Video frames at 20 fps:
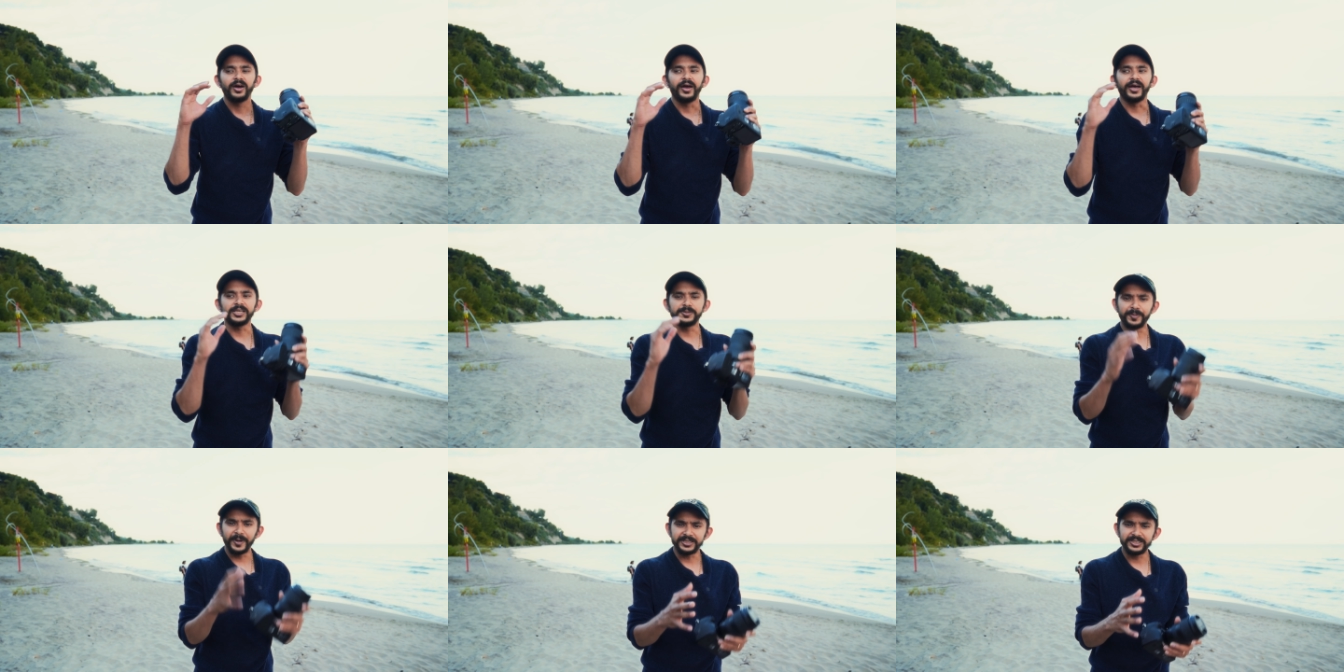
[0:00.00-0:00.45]

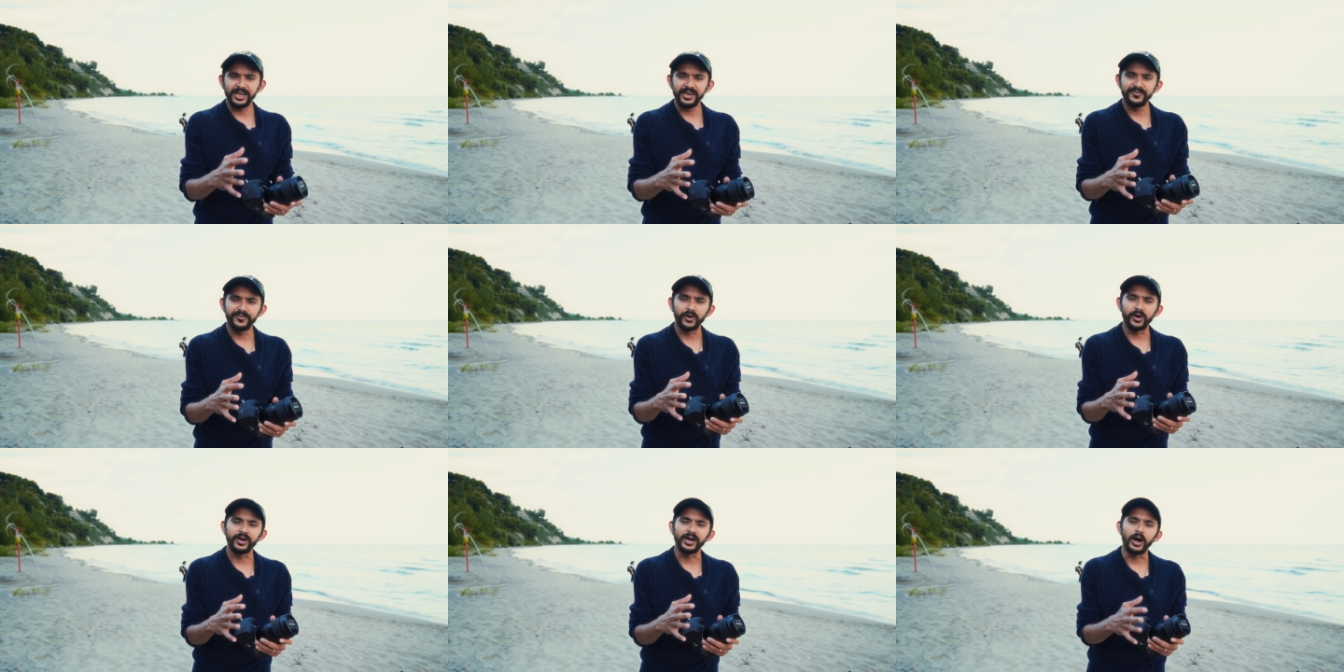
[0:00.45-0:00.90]
especially
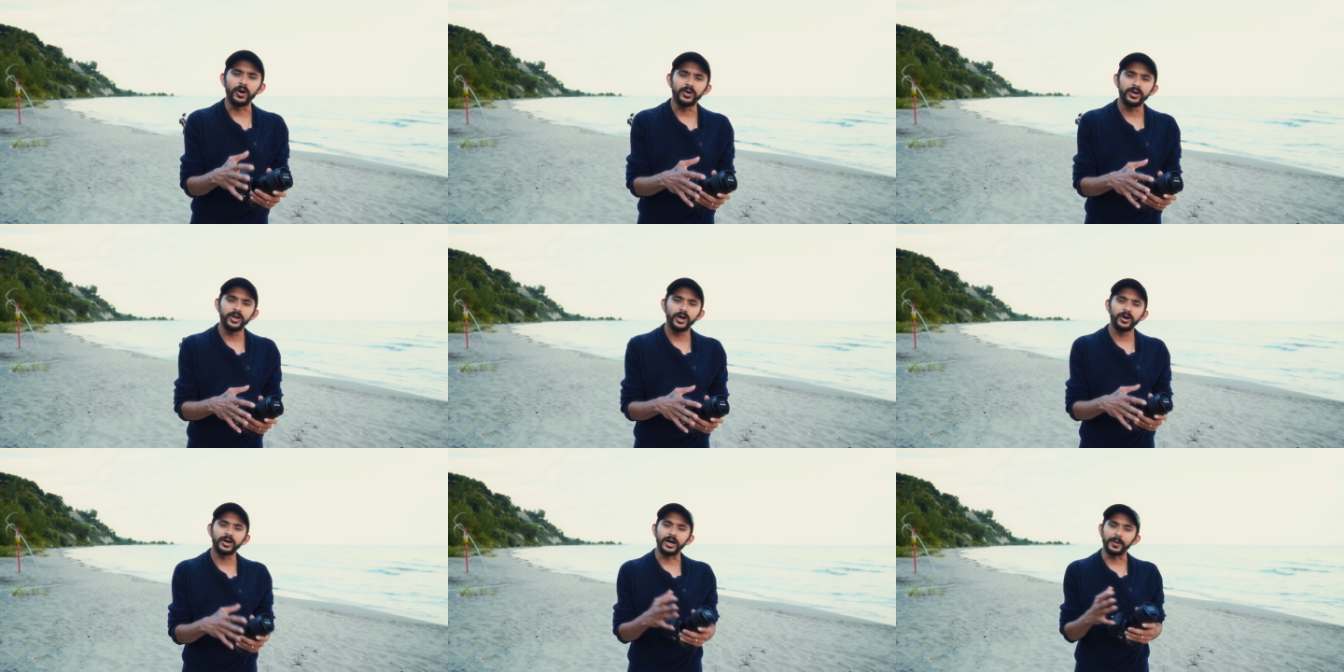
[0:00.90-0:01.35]
for an
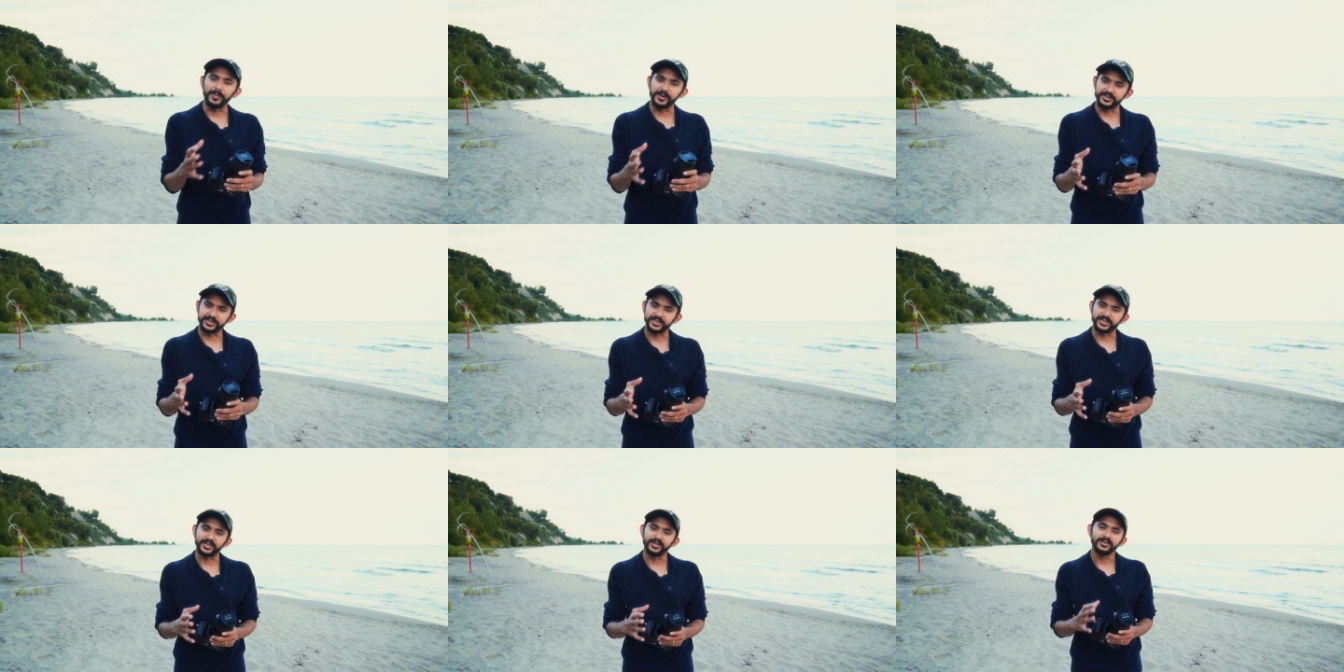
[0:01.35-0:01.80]
outdoor couple
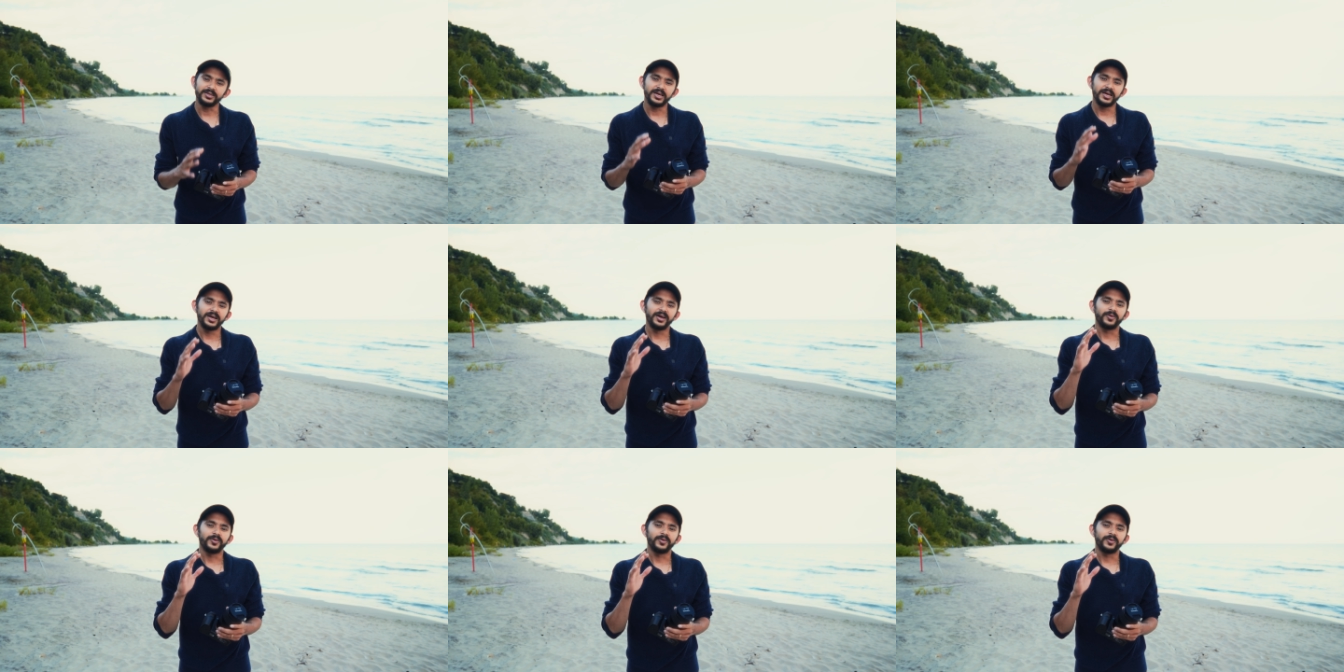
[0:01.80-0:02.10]
session,